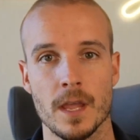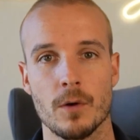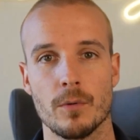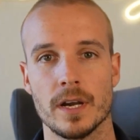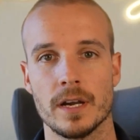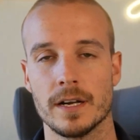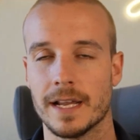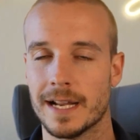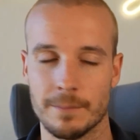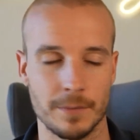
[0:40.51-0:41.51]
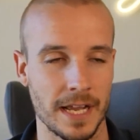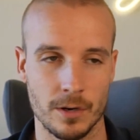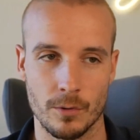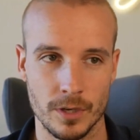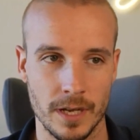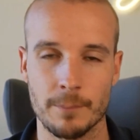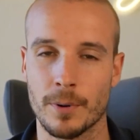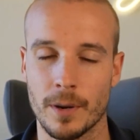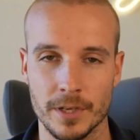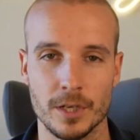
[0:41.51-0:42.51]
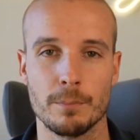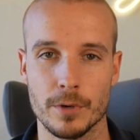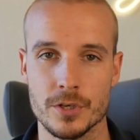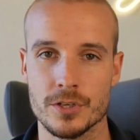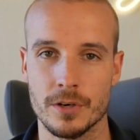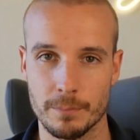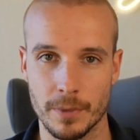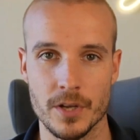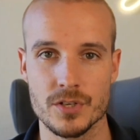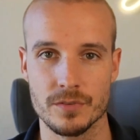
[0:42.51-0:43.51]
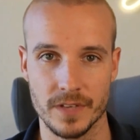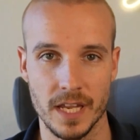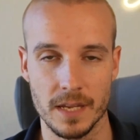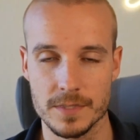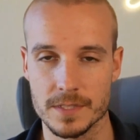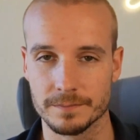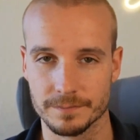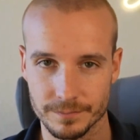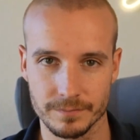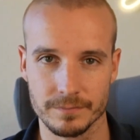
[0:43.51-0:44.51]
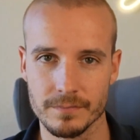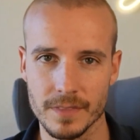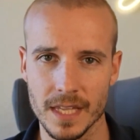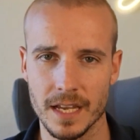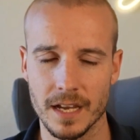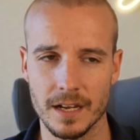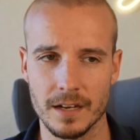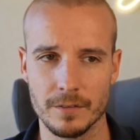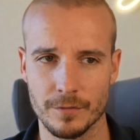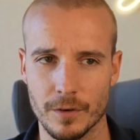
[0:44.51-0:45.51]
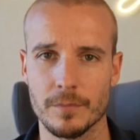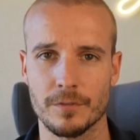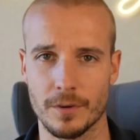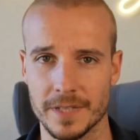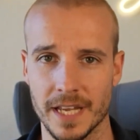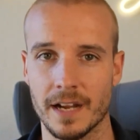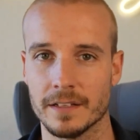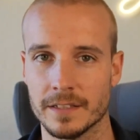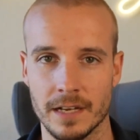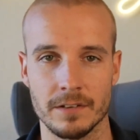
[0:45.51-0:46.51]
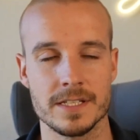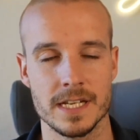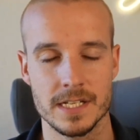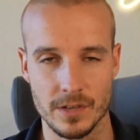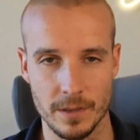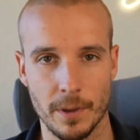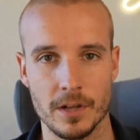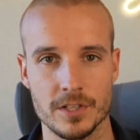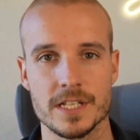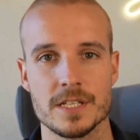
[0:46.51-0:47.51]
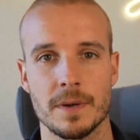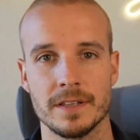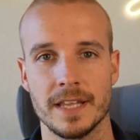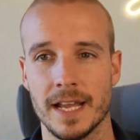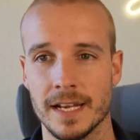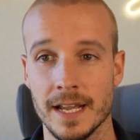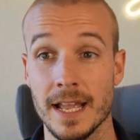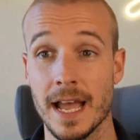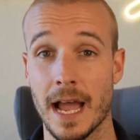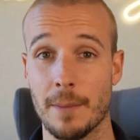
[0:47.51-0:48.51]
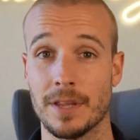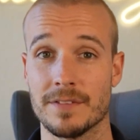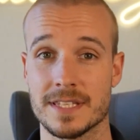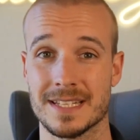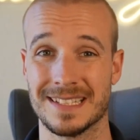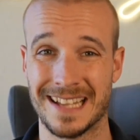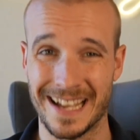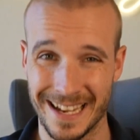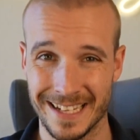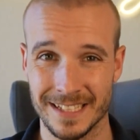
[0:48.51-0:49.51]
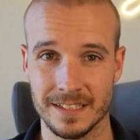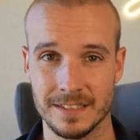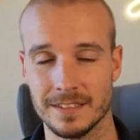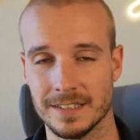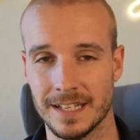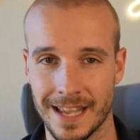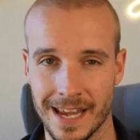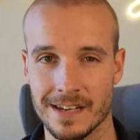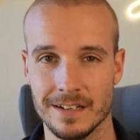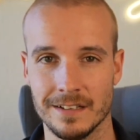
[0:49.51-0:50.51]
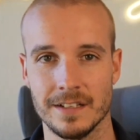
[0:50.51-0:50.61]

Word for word: where and I'm I don't want to I'm probably gonna butcher a bunch of names uh, from from the island, how I say it. So I apologize about that. I believe it's Lahaina, Lahaina.